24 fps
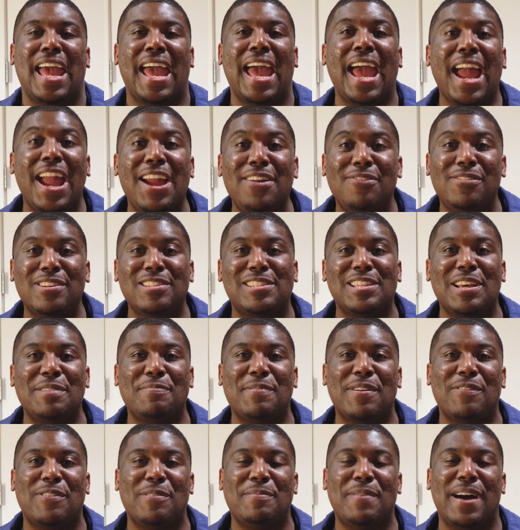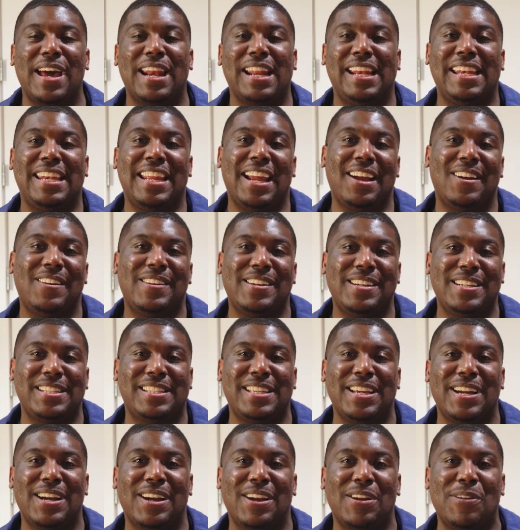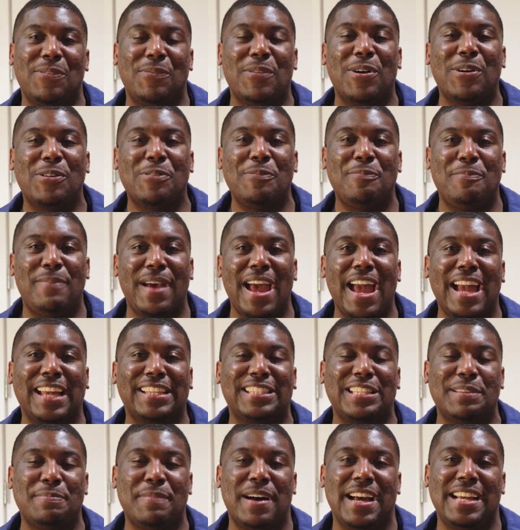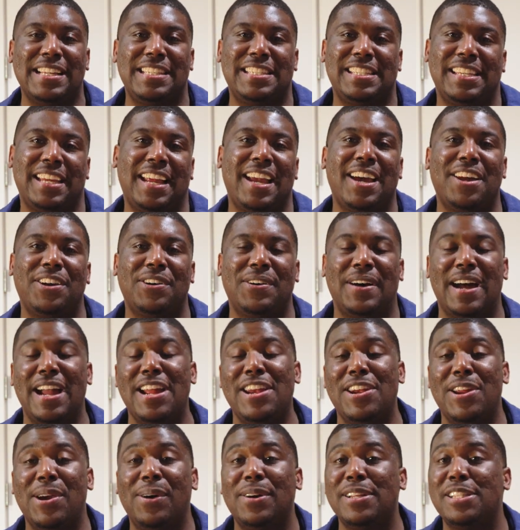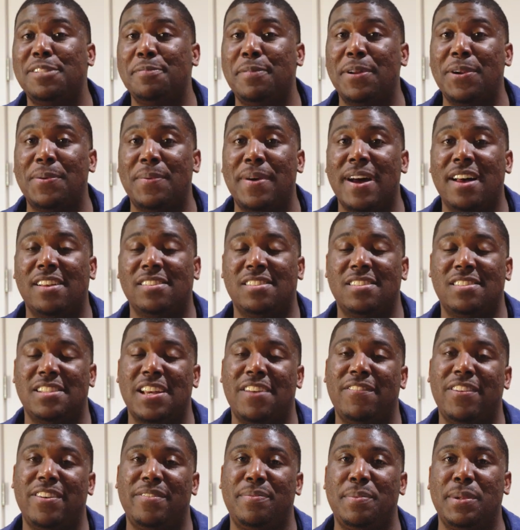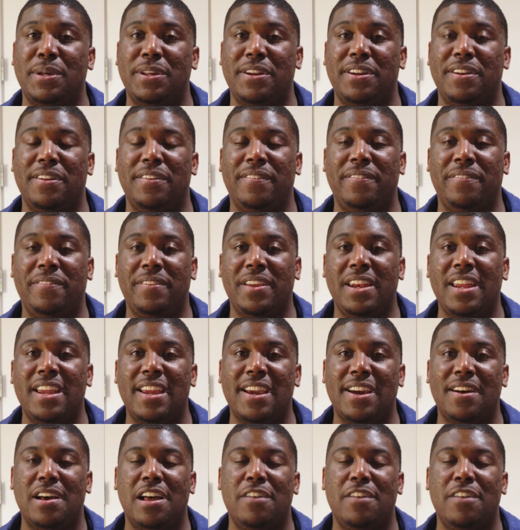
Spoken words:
Hey, what's up everybody? Darius here and welcome back to my channel. I know it's been a while since I've uploaded a video.